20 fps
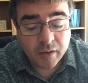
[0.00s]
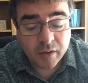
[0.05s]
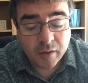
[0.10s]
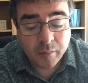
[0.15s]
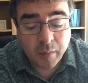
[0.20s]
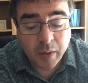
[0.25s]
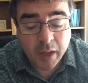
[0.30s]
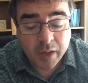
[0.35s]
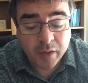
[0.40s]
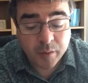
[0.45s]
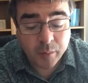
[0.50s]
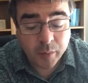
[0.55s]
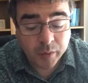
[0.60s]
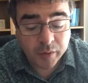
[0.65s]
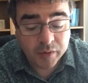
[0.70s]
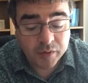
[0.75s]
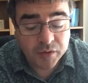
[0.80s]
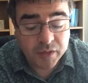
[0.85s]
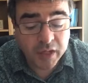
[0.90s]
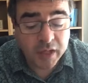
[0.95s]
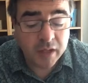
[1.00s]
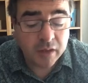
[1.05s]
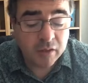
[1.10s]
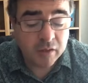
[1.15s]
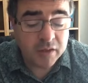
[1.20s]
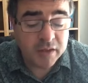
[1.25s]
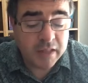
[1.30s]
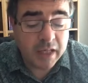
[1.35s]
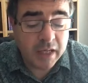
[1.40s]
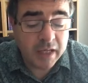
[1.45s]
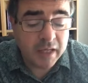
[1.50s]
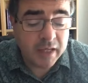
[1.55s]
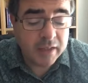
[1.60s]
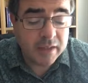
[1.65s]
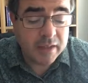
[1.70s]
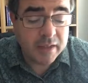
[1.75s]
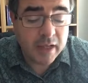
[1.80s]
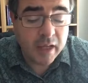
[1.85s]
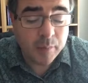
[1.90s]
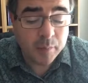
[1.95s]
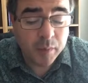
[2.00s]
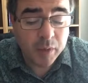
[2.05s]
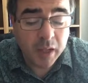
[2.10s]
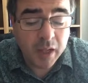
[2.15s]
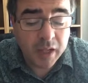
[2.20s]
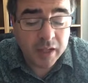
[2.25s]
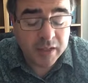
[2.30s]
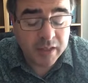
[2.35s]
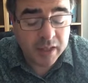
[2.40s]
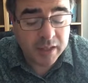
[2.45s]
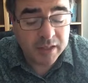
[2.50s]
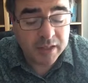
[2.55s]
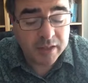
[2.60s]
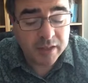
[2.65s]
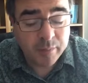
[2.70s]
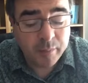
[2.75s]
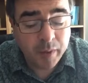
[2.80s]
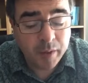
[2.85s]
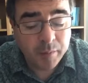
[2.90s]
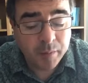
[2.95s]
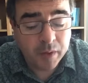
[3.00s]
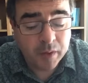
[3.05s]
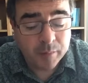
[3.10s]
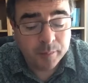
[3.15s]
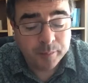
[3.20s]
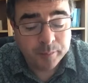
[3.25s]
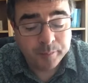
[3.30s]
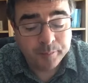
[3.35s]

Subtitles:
The men you put in jail are standing in the temple, teaching the people.